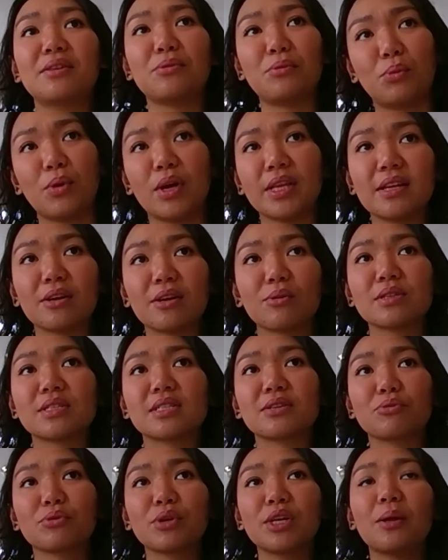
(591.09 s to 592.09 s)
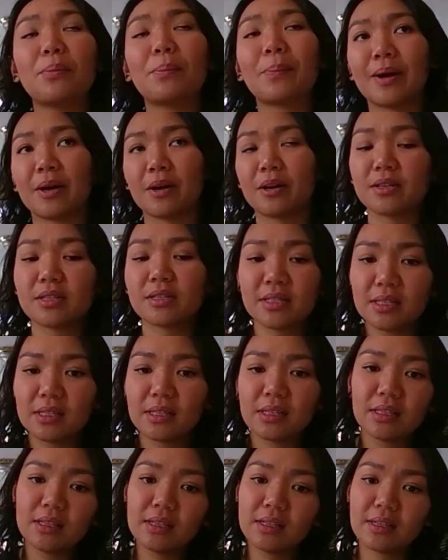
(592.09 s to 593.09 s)
when there was a real
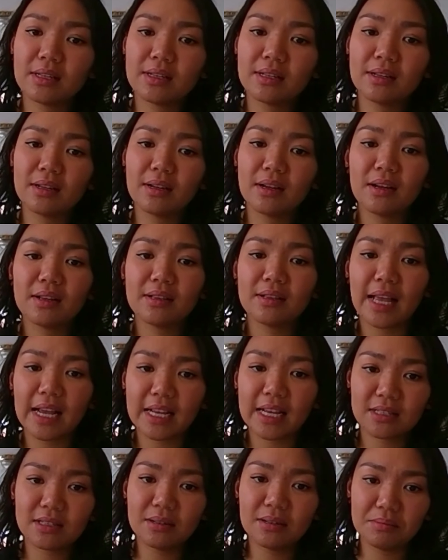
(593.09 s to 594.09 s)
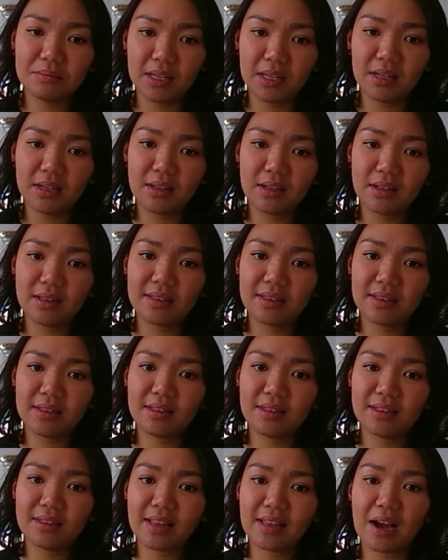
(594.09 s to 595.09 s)
person next to me
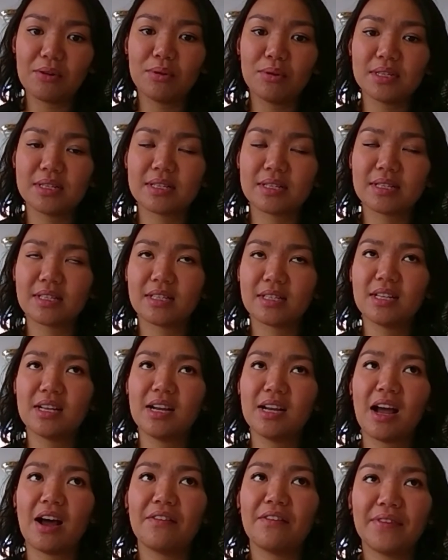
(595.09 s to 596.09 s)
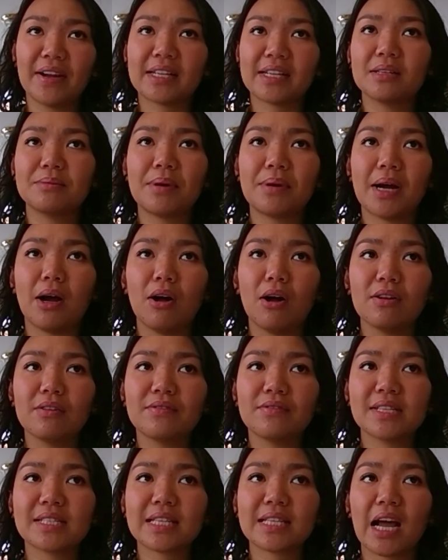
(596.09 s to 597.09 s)
that was affected by all of
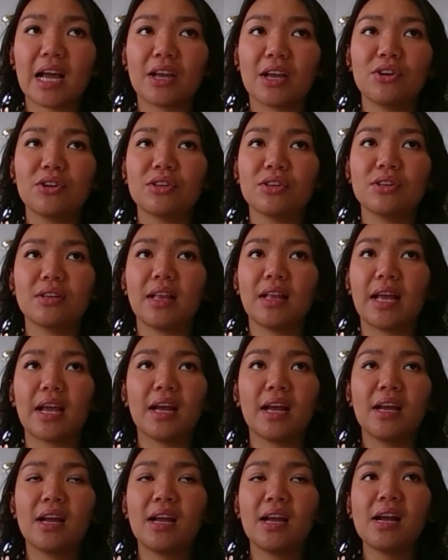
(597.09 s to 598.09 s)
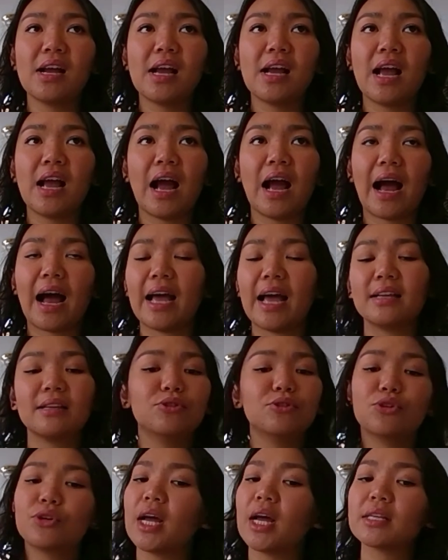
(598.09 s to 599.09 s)
this, I couldn't
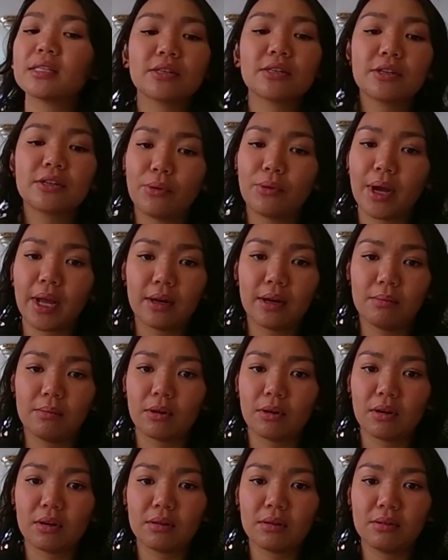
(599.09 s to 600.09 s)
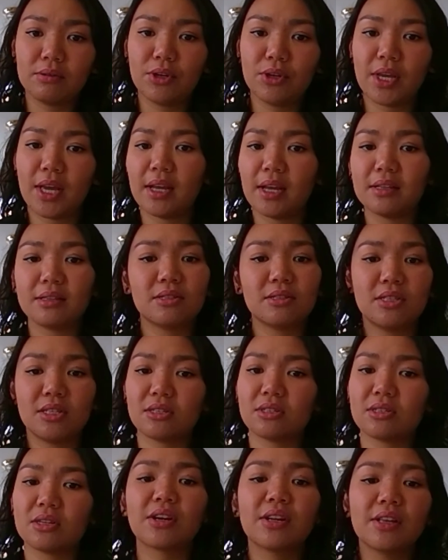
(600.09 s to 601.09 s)
you can't turn away anymore. You can't
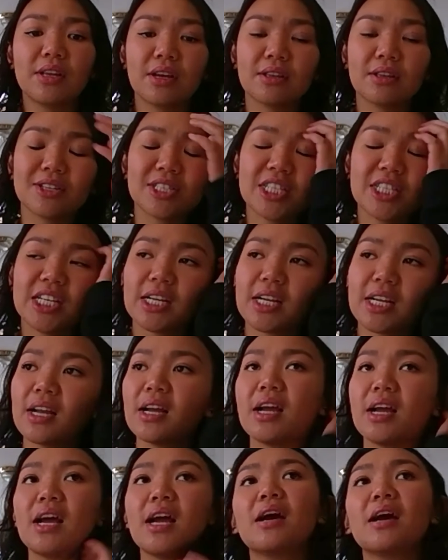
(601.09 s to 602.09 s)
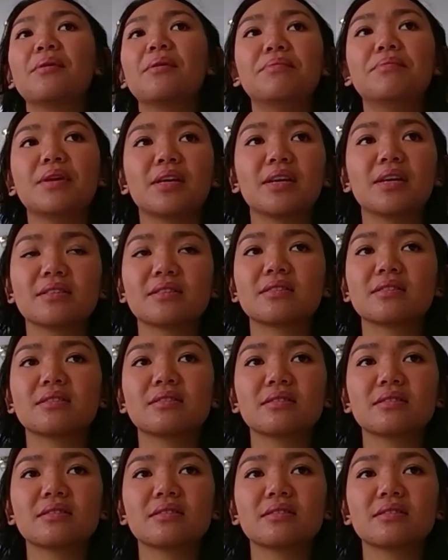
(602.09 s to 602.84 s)
just turn the other cheek. because